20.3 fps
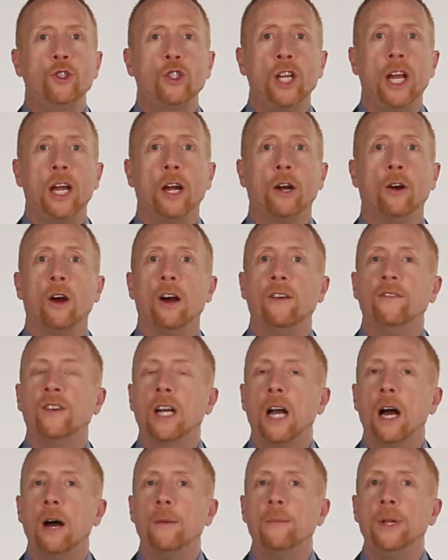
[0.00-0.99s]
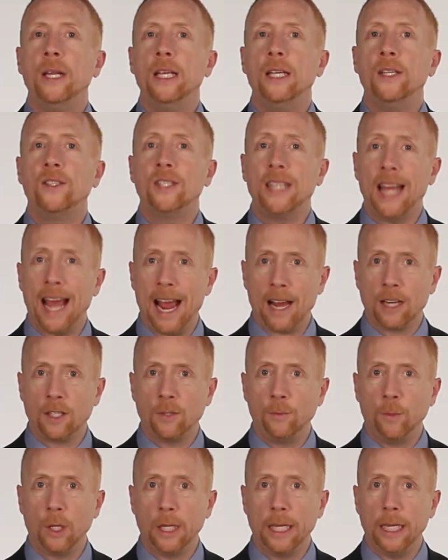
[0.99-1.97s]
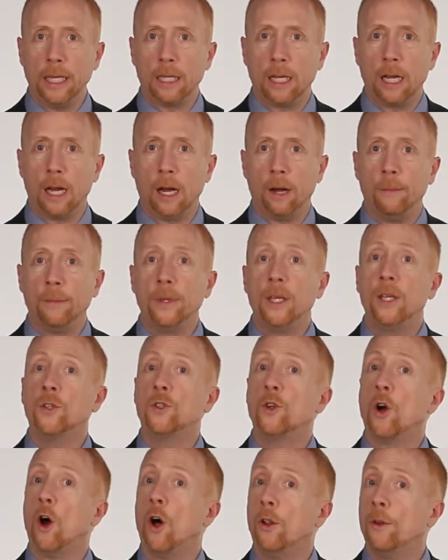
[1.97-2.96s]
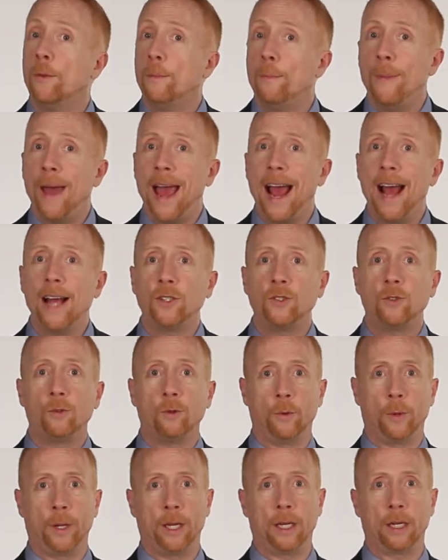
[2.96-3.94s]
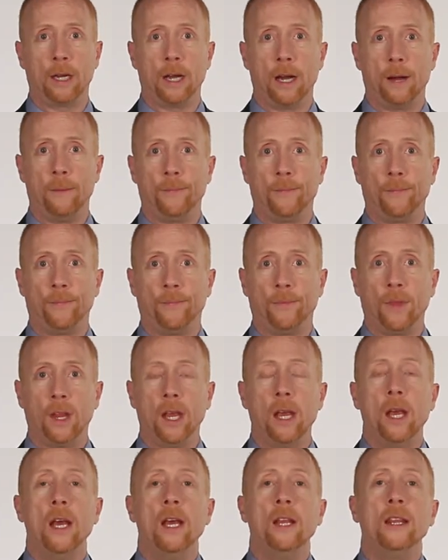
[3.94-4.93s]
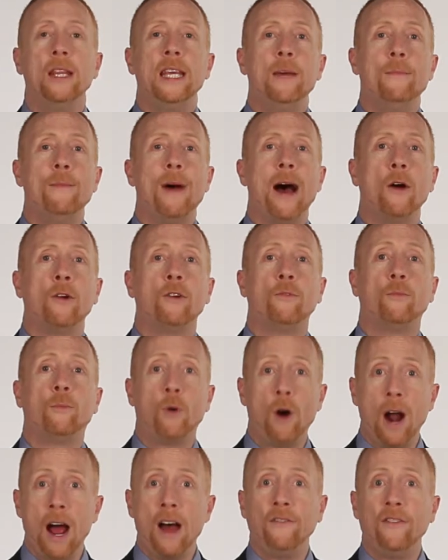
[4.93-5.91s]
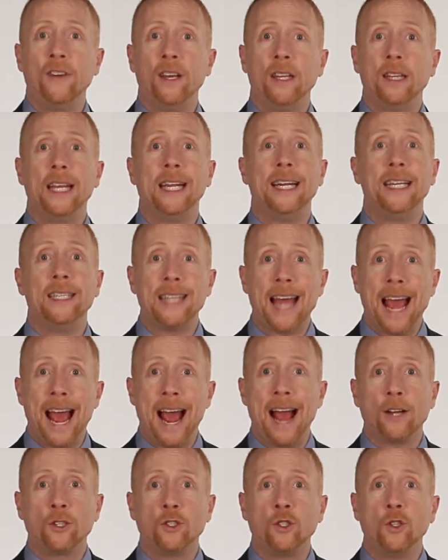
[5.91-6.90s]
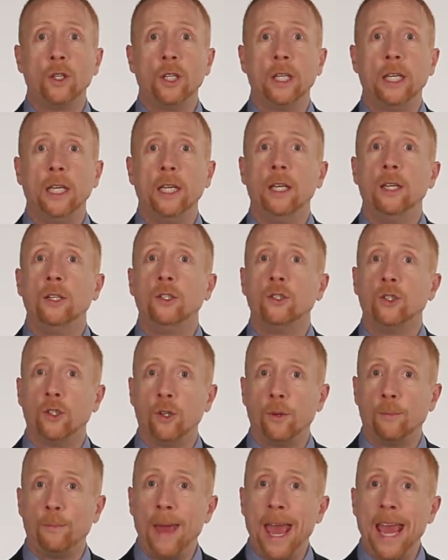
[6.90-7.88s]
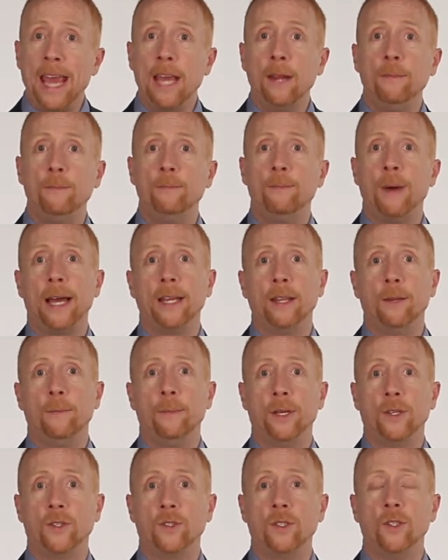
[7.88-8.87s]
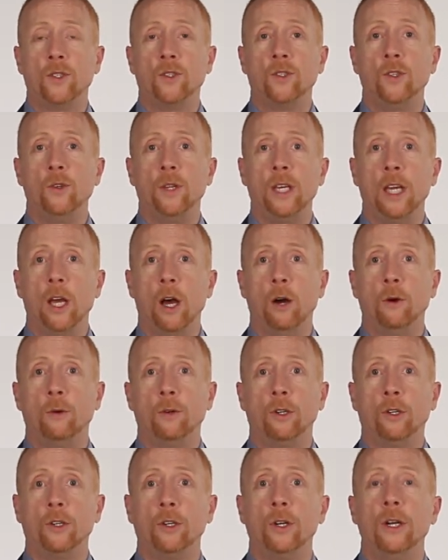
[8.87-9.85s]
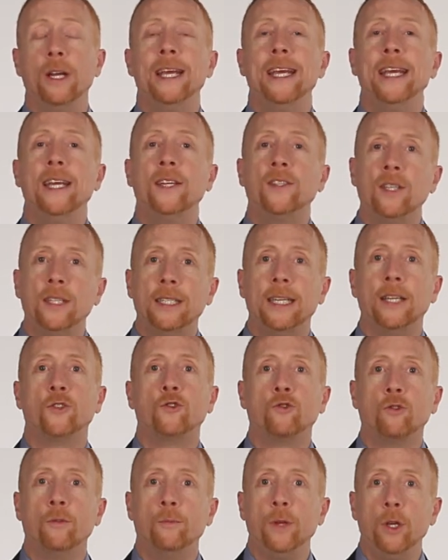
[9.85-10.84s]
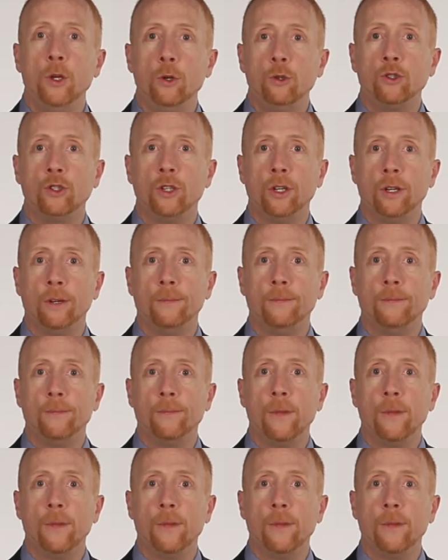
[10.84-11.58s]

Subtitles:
share of a company's taxable income is called pass-through income. The amount of profit that is actually paid by the business to the owner is a distribution.